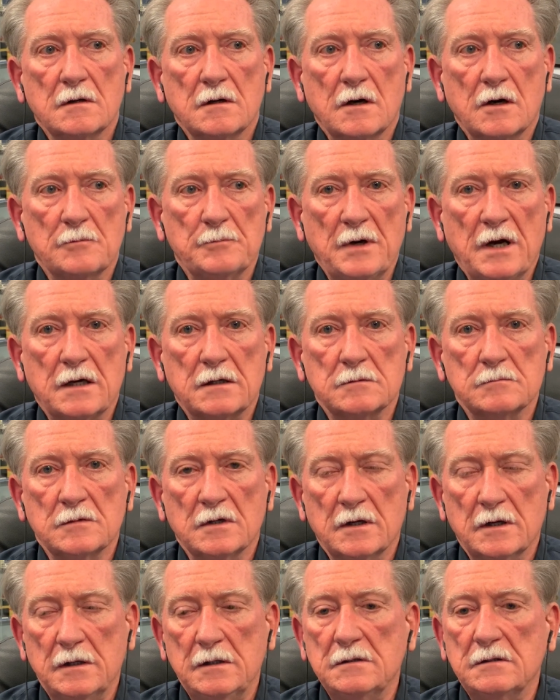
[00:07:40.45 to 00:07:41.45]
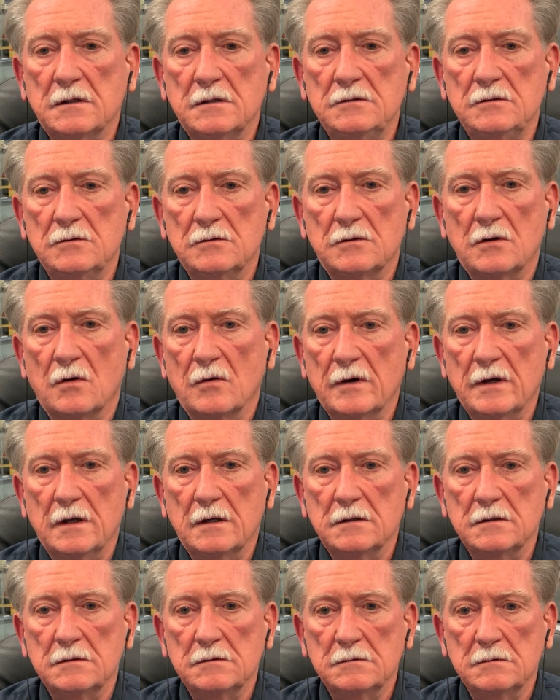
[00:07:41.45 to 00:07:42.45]
our bottom line, then you go
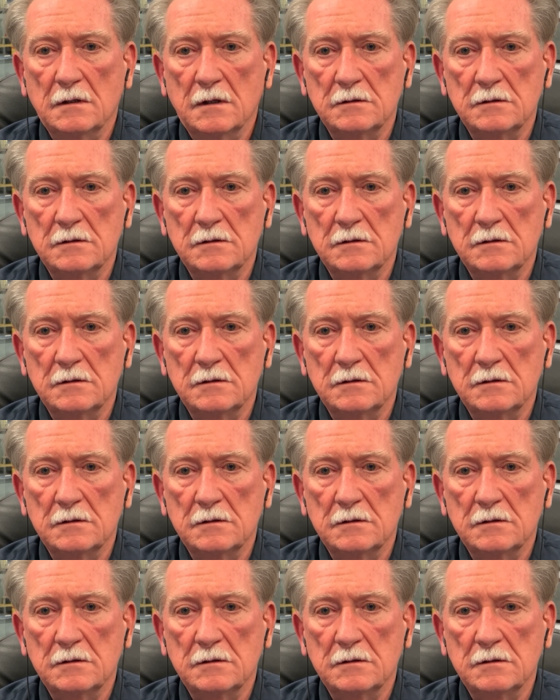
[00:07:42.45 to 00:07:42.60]
ahead and,